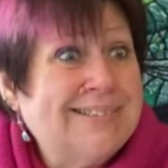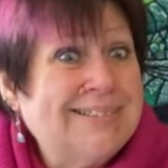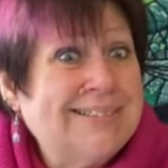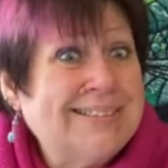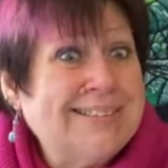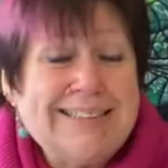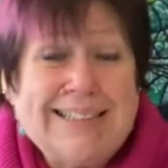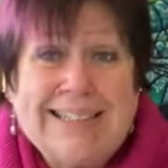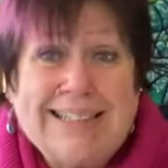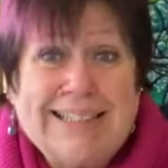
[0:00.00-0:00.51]

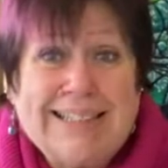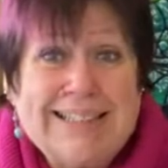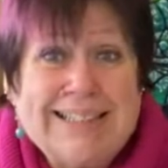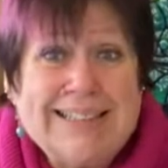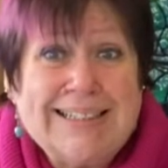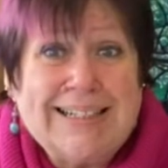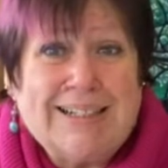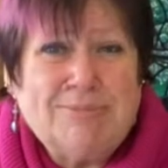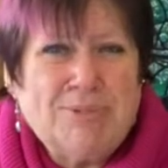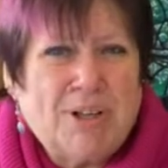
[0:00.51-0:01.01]
Yeah,
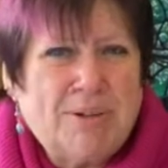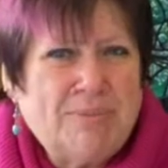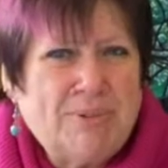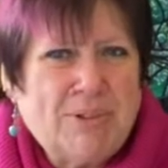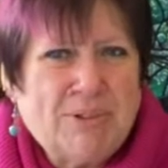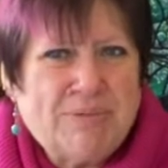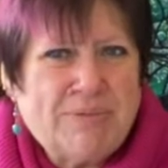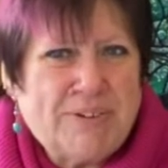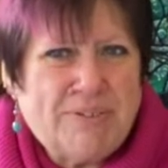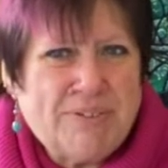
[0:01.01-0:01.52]
I'm
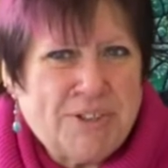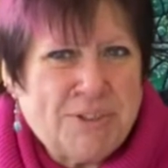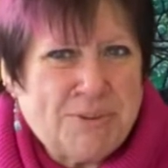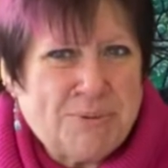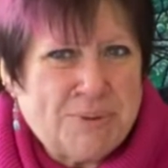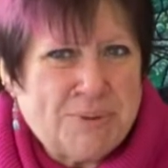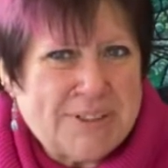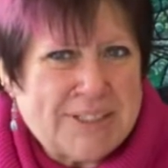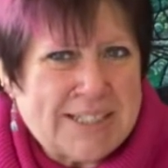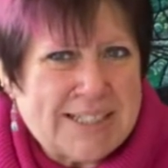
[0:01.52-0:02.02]
not very good
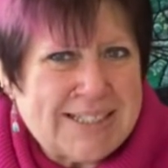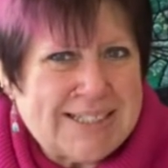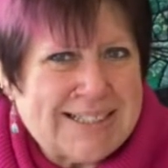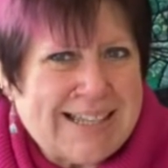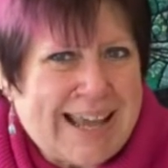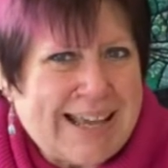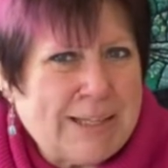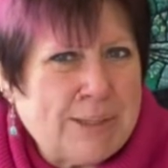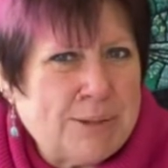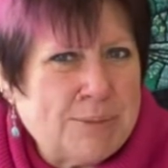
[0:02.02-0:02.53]
with these
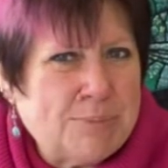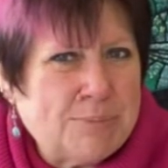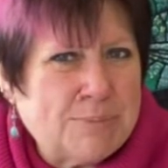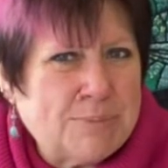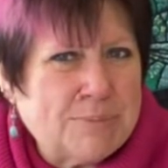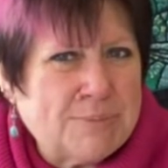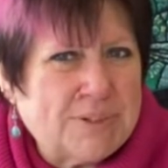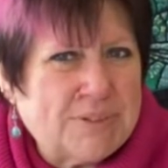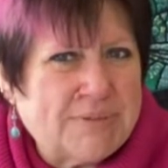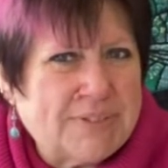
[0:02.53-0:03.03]

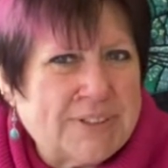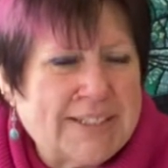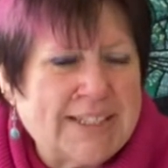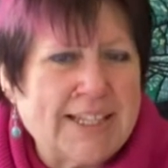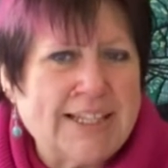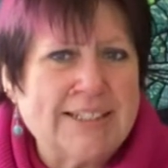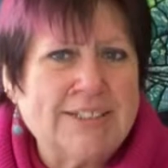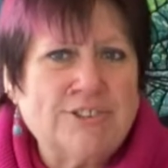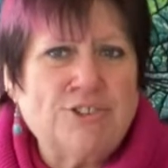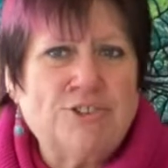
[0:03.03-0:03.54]
names for
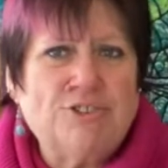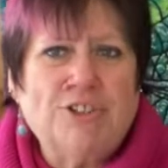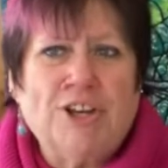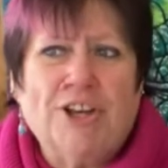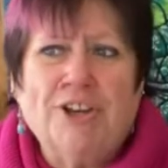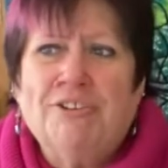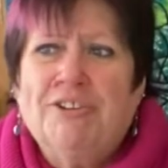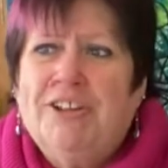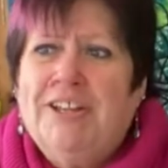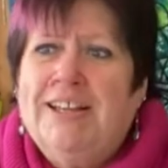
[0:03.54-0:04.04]
things, you
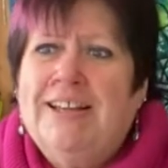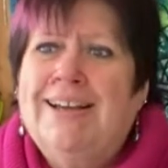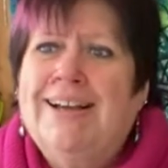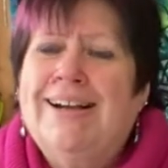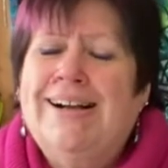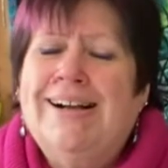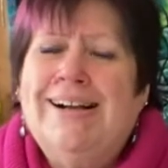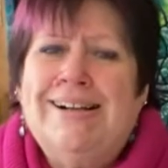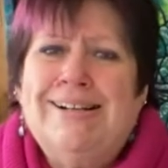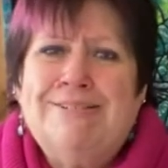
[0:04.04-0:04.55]

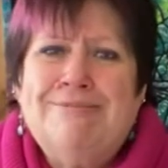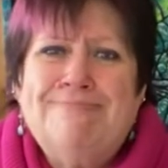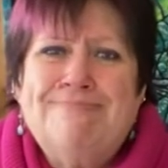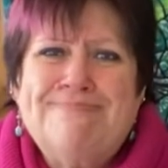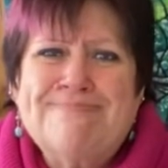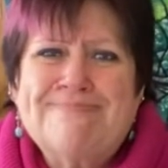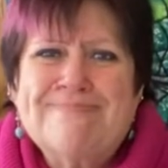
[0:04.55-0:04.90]
know.